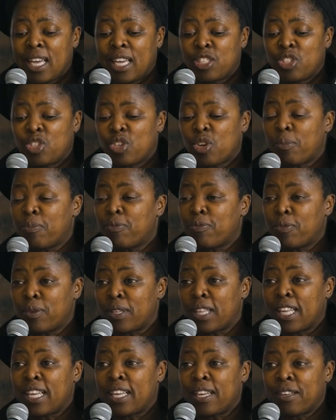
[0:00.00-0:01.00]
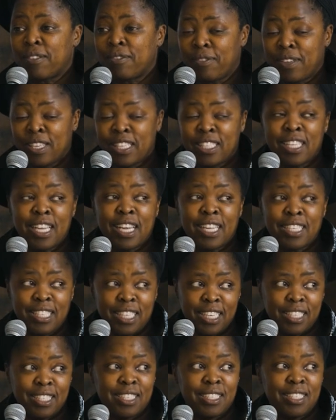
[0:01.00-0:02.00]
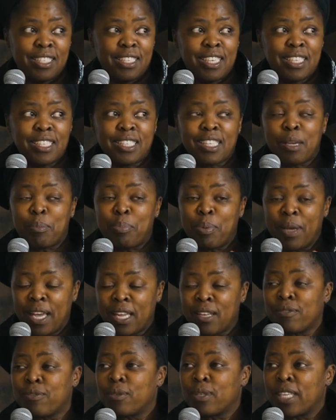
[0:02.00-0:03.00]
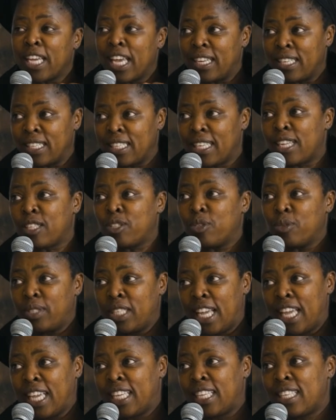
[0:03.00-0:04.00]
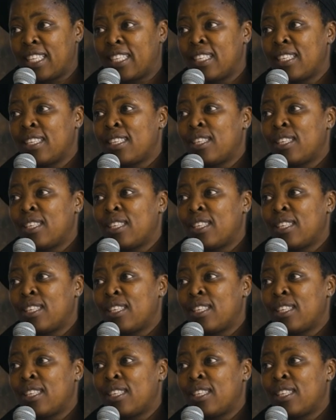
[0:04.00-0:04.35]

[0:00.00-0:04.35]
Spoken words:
job for the faint-hearted. It's a painful career to take.